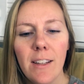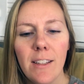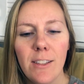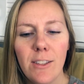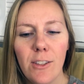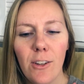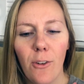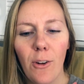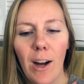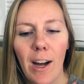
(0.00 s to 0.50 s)

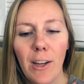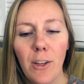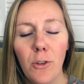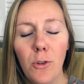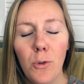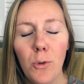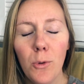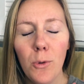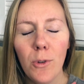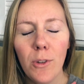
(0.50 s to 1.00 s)
So I
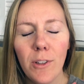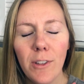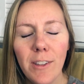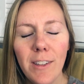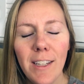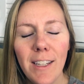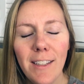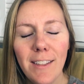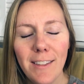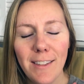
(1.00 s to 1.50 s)

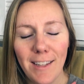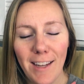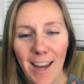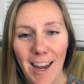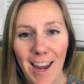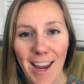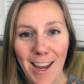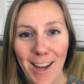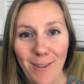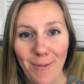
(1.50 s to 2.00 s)
Googled his
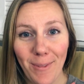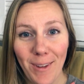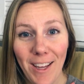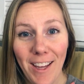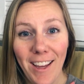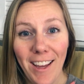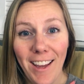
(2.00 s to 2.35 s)
name,